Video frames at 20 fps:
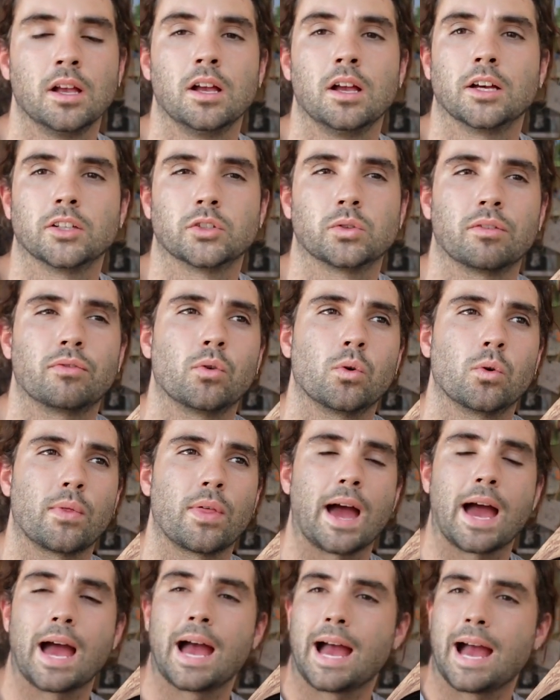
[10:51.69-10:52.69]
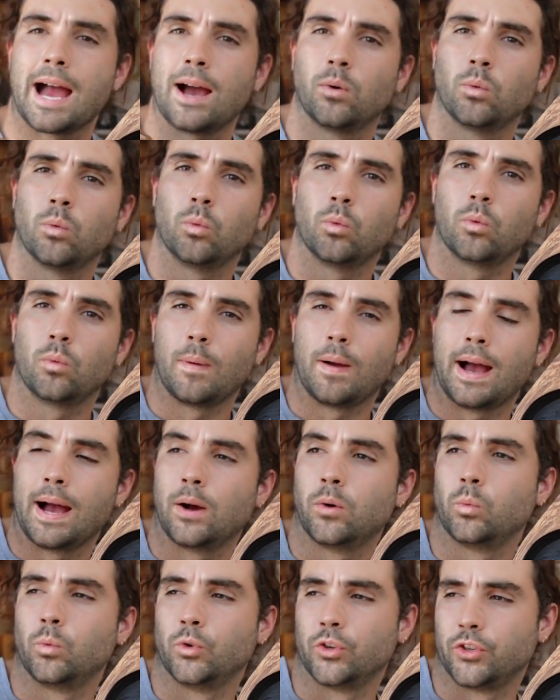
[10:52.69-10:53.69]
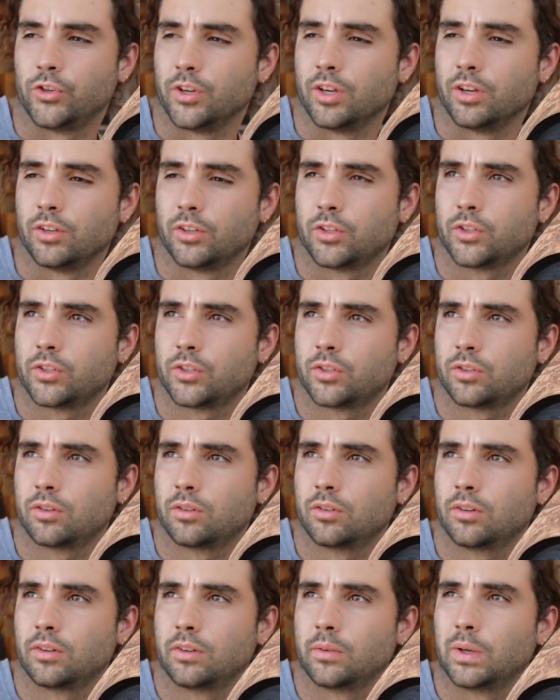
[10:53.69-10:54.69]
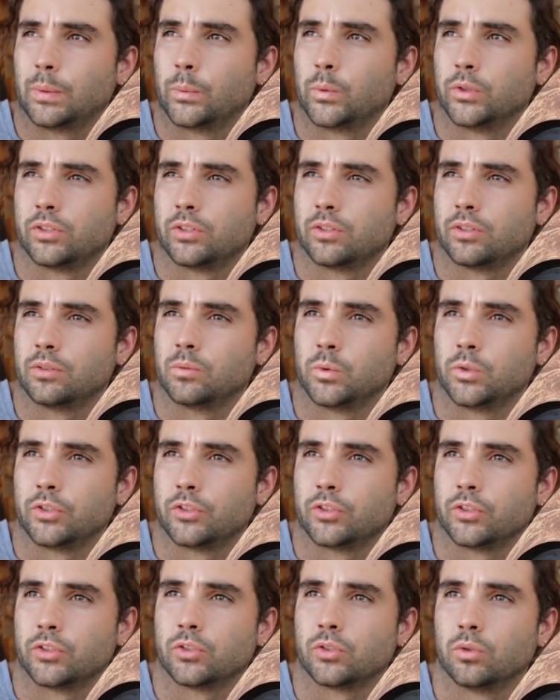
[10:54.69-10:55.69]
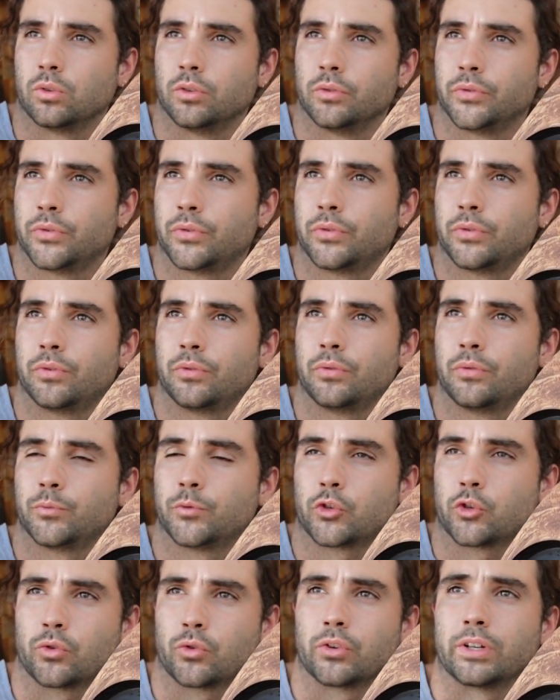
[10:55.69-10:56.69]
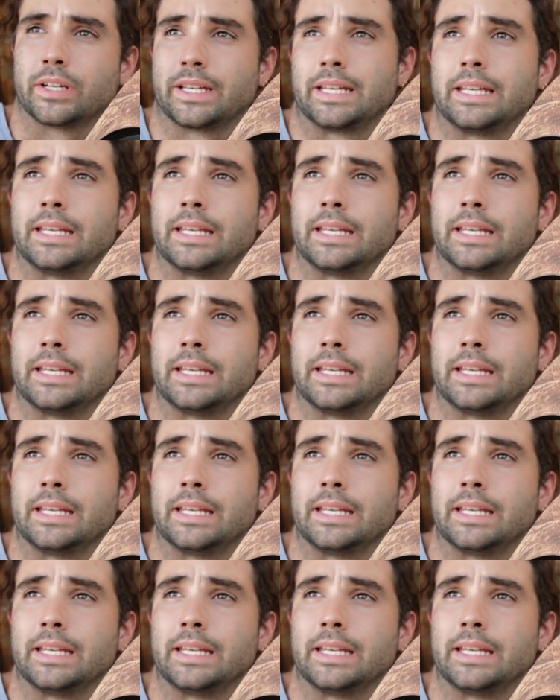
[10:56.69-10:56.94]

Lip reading: And so I thought that outwardness was the sort of tree,